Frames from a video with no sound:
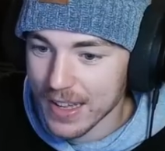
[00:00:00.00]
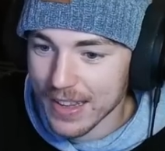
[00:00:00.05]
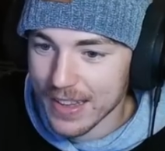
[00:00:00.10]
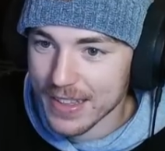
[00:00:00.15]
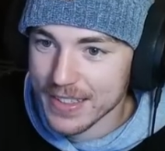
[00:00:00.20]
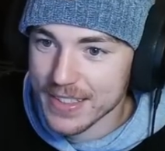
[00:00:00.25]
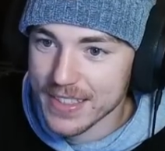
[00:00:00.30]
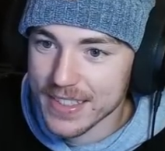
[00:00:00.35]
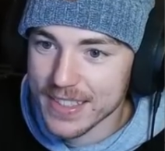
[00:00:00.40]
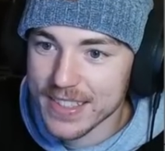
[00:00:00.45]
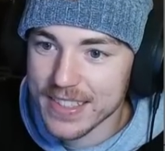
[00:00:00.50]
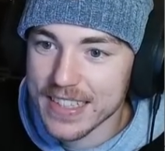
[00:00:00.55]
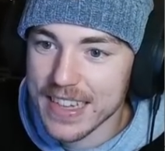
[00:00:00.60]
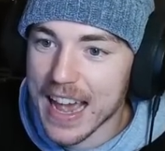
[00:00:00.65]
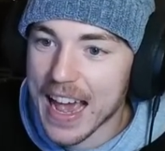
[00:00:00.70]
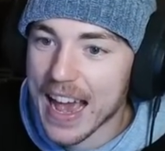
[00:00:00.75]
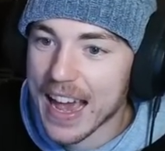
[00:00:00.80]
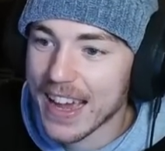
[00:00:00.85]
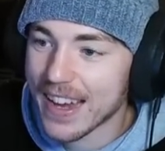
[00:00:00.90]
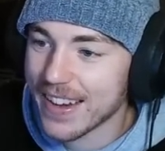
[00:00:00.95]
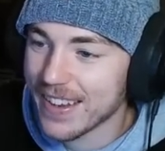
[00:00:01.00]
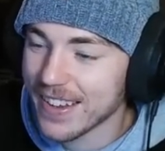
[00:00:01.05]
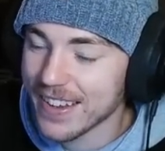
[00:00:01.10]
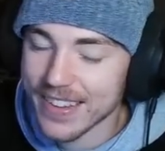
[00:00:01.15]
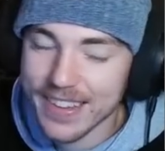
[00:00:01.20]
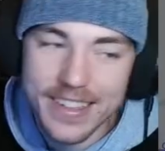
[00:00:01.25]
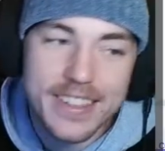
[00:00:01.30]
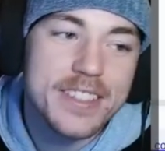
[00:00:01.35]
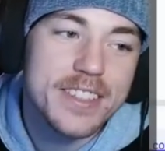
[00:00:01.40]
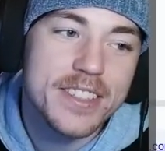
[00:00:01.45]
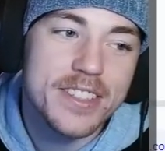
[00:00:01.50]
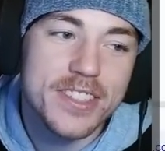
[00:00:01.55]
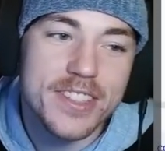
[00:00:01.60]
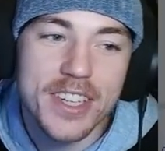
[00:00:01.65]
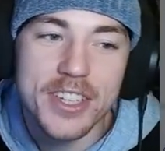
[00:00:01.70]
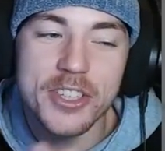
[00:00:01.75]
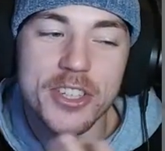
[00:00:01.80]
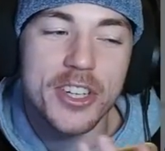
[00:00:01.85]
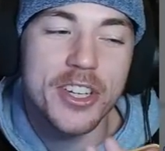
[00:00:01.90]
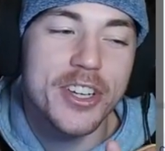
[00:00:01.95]
This is sad. This is
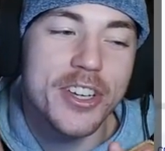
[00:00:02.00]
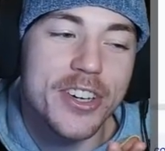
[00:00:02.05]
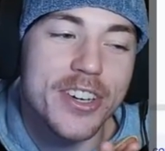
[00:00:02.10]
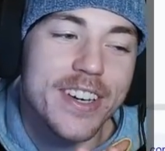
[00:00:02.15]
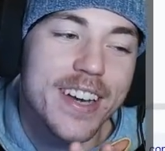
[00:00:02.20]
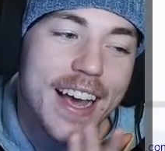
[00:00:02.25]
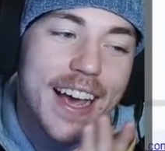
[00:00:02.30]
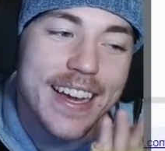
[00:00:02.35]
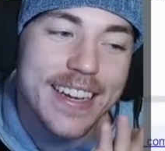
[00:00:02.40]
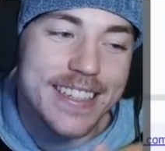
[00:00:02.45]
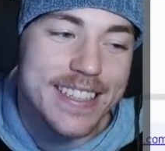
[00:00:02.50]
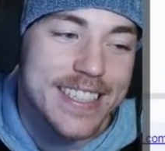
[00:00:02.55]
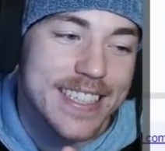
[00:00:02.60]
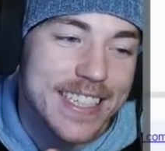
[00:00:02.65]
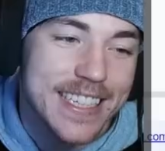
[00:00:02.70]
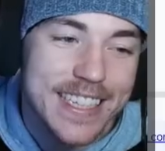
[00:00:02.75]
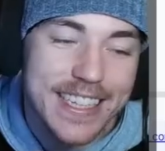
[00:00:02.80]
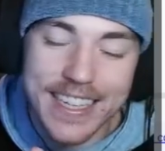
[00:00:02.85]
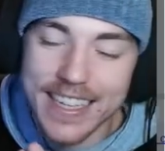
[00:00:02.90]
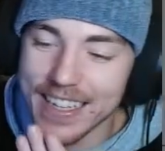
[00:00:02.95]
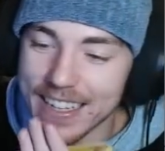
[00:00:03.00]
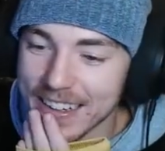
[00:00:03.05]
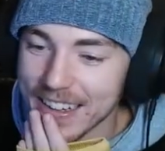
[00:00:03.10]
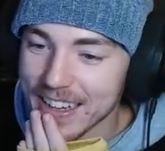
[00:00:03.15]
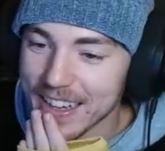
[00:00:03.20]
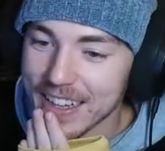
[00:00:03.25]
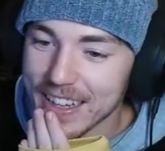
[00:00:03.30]
such a good idea.